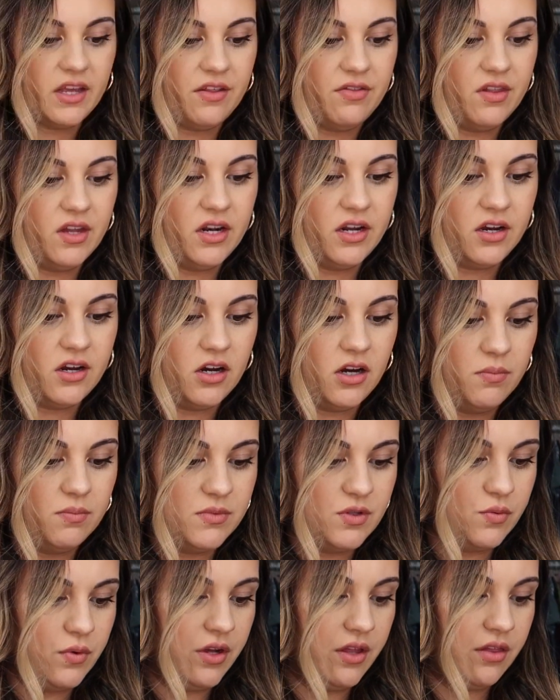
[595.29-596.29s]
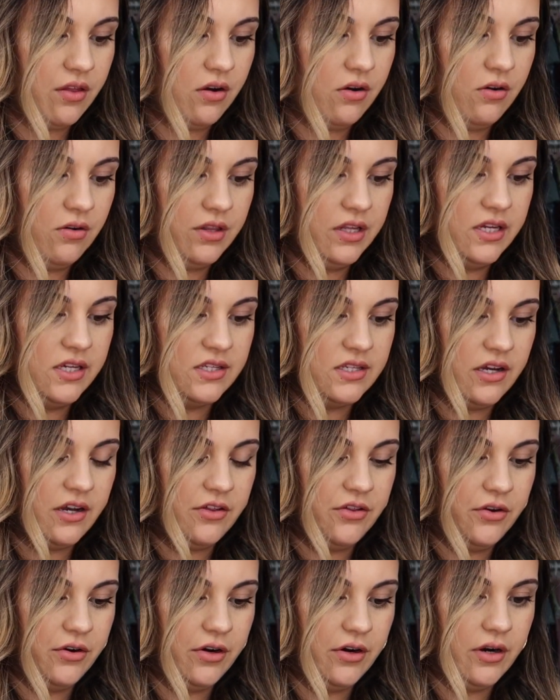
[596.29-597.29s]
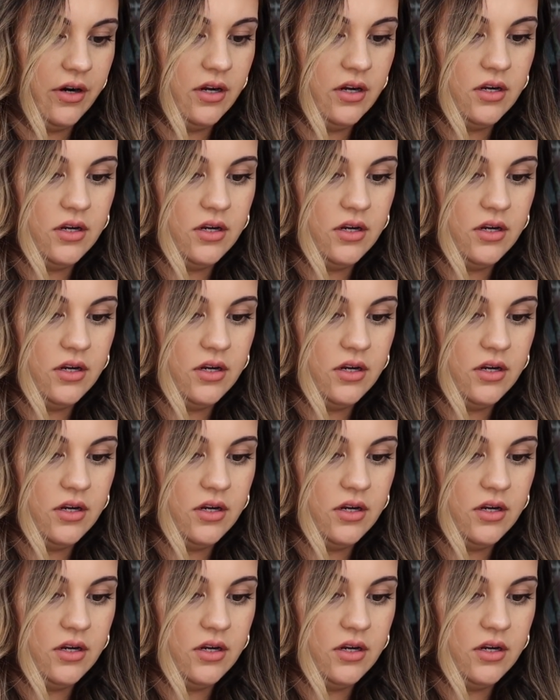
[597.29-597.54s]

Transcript: and then it comes comes with all these other